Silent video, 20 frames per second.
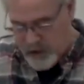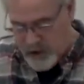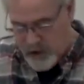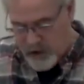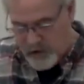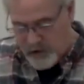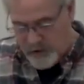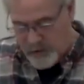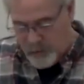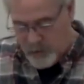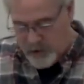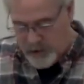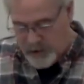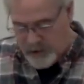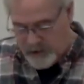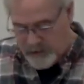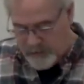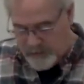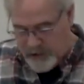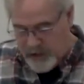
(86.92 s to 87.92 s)

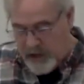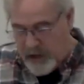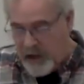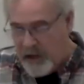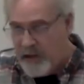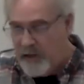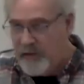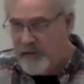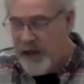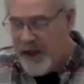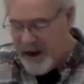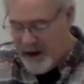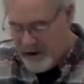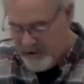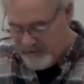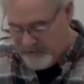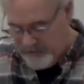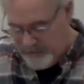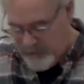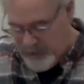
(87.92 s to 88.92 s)
Three, the
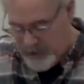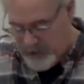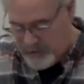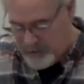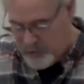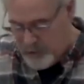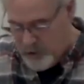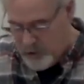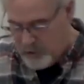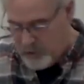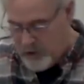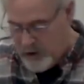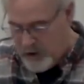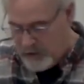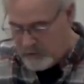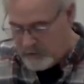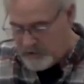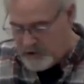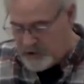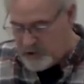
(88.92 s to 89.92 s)
alphabet
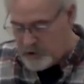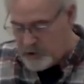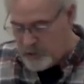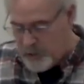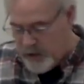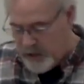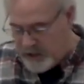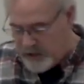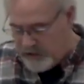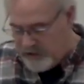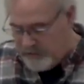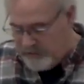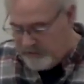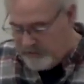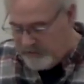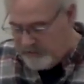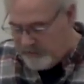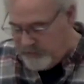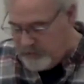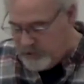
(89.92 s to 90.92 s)
programs, directives,
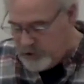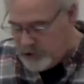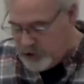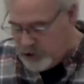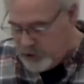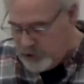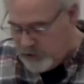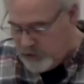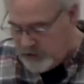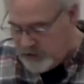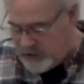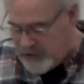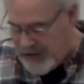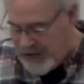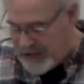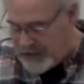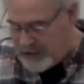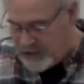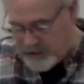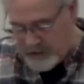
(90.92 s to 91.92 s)
virtue, and
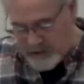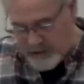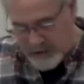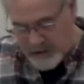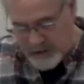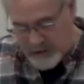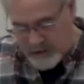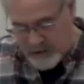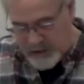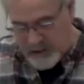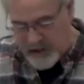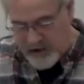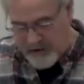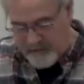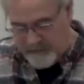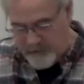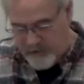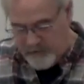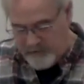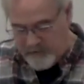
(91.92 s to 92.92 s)
status signaling
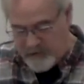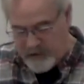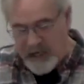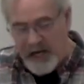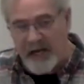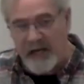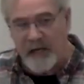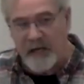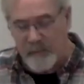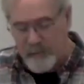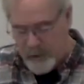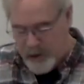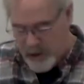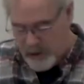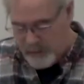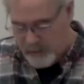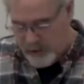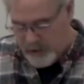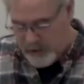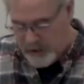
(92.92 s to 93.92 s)
have overtaken
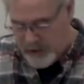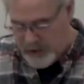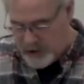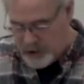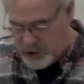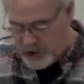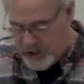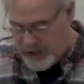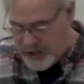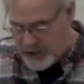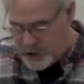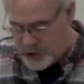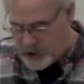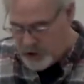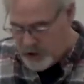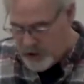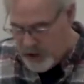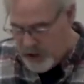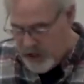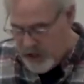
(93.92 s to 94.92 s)
public
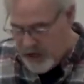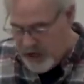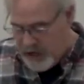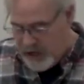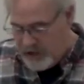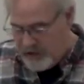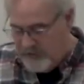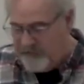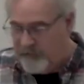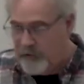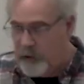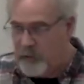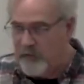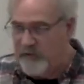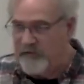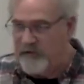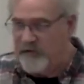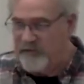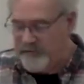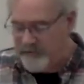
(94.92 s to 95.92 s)
education in the form
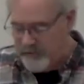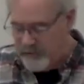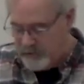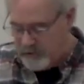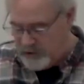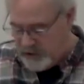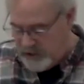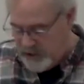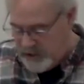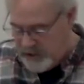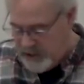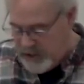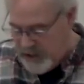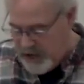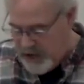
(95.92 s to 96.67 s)
of diversity,